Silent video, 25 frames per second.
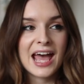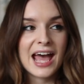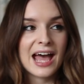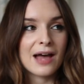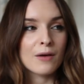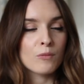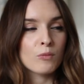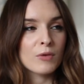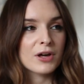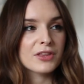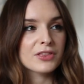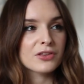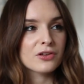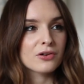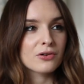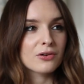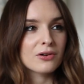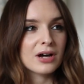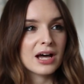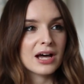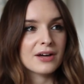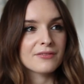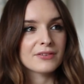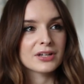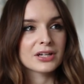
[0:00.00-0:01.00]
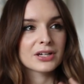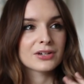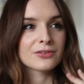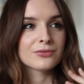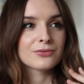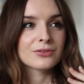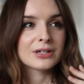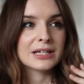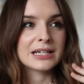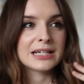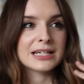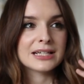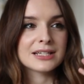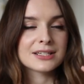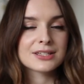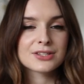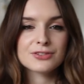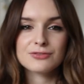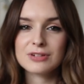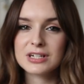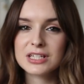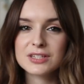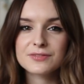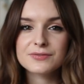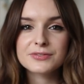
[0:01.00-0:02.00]
And whether you're having a really
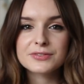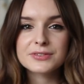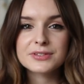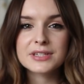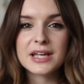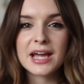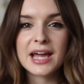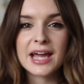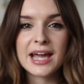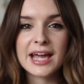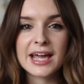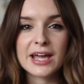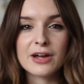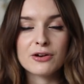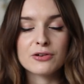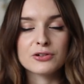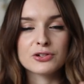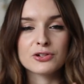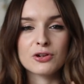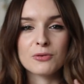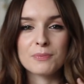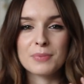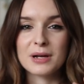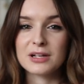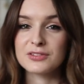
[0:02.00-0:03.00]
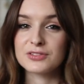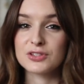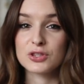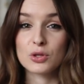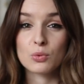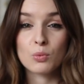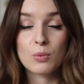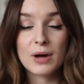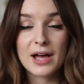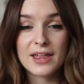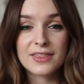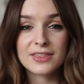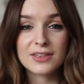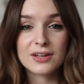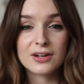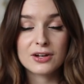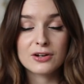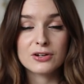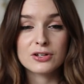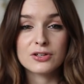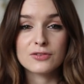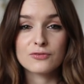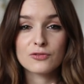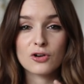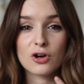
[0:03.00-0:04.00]
stressful day, or you're a bit under the weather,
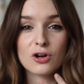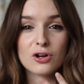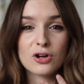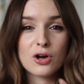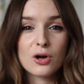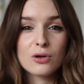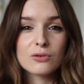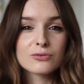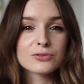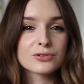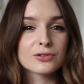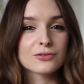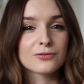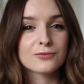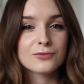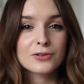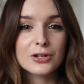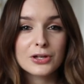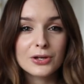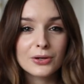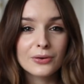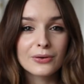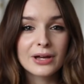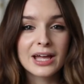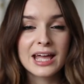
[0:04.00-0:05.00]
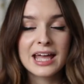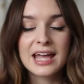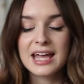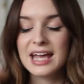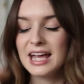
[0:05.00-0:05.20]
or you've got a cold or flu,